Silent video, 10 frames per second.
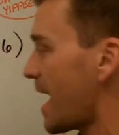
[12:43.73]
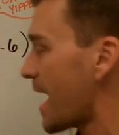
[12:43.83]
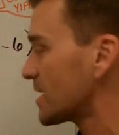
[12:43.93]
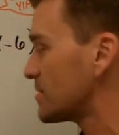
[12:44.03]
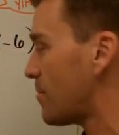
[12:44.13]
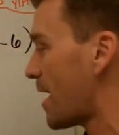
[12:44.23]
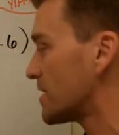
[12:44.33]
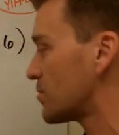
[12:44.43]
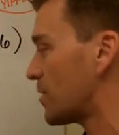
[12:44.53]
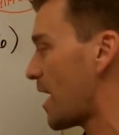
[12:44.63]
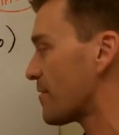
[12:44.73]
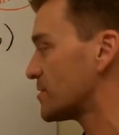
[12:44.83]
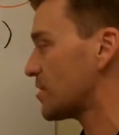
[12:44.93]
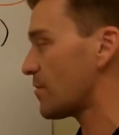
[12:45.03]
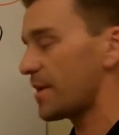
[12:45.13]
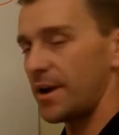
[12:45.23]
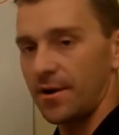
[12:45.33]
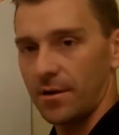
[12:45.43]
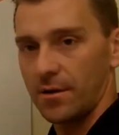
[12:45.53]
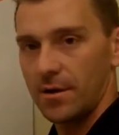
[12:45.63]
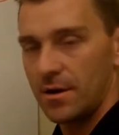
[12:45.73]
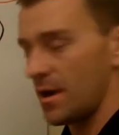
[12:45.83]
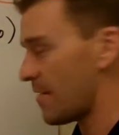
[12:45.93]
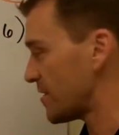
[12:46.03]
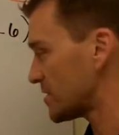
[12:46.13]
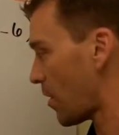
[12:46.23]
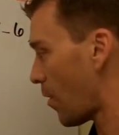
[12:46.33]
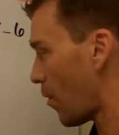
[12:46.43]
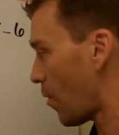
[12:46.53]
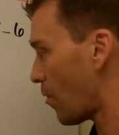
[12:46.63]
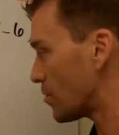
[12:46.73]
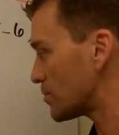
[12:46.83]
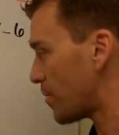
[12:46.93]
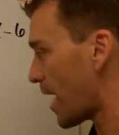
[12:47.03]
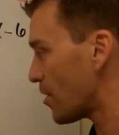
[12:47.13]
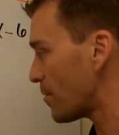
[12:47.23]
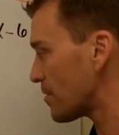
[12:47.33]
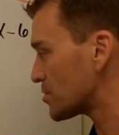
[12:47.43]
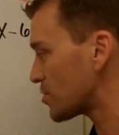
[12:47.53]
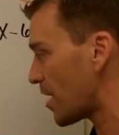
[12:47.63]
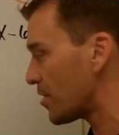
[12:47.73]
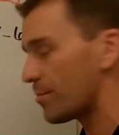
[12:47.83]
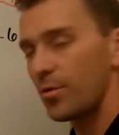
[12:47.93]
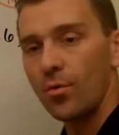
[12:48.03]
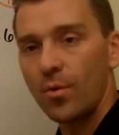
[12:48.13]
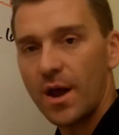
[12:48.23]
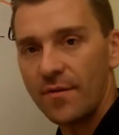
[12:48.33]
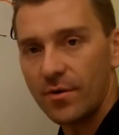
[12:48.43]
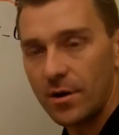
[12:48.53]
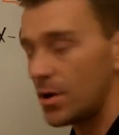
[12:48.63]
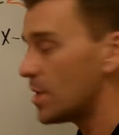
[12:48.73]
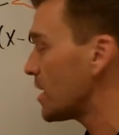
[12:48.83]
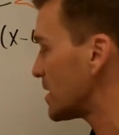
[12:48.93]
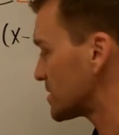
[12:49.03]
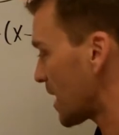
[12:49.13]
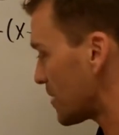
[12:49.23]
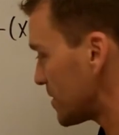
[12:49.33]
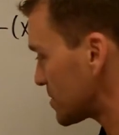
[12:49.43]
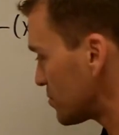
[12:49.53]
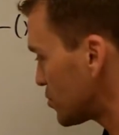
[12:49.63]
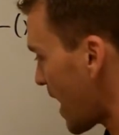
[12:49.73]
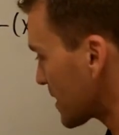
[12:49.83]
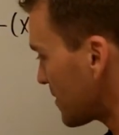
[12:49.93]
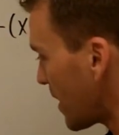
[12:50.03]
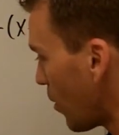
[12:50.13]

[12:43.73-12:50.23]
x minus whatever's over here. If it's a whole binomial, trinomial, whatever, it's got to be subtracted, that